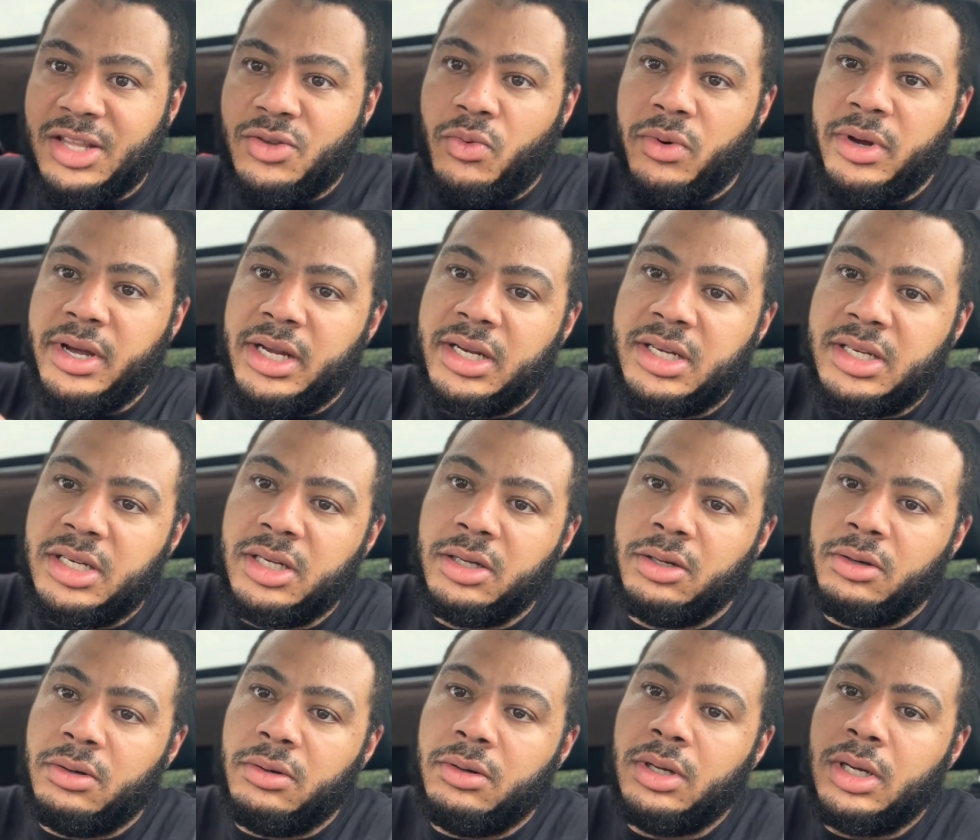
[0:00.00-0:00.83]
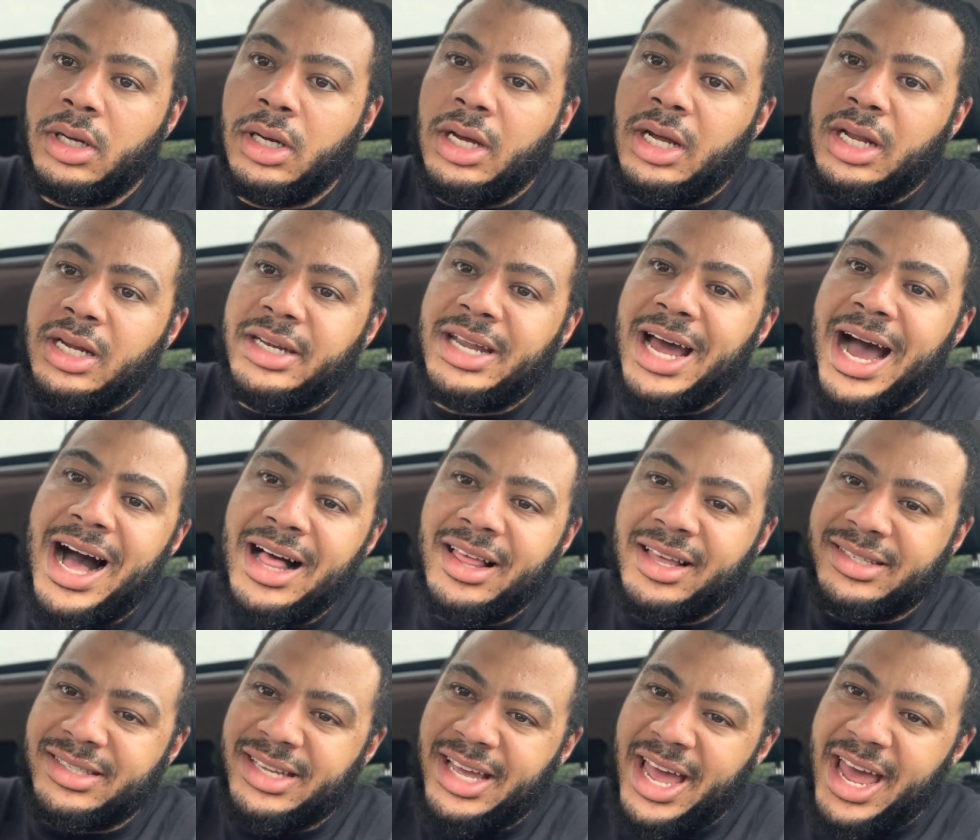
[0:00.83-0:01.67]
twenty-two
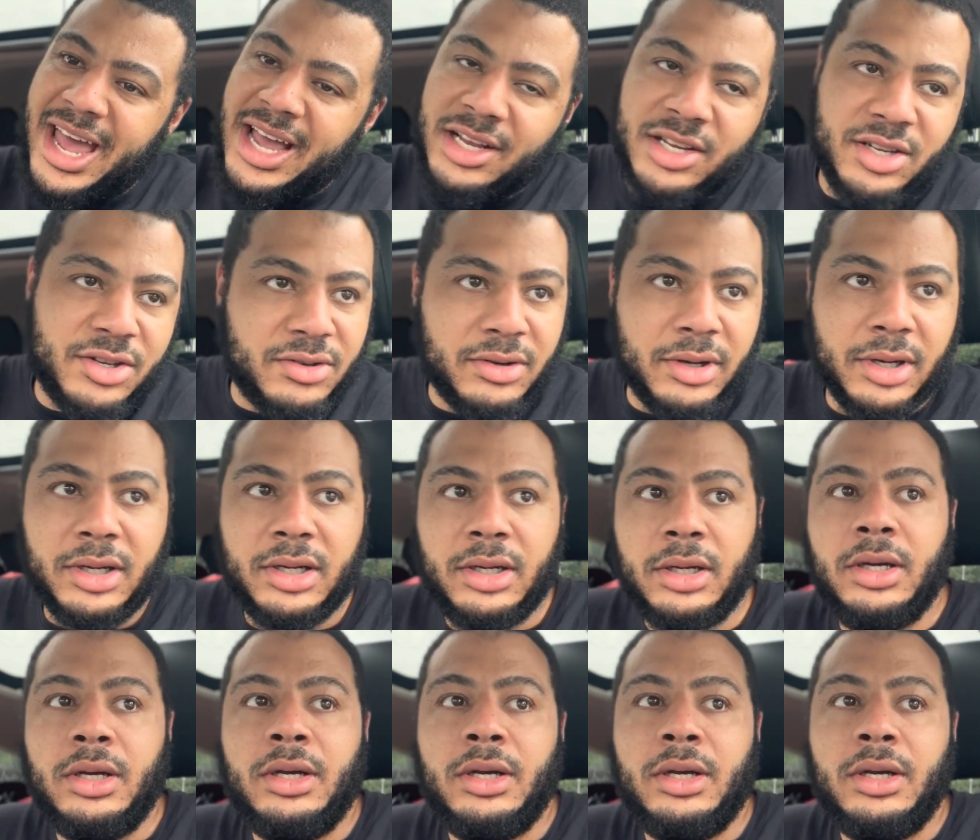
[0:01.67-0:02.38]
dollars extra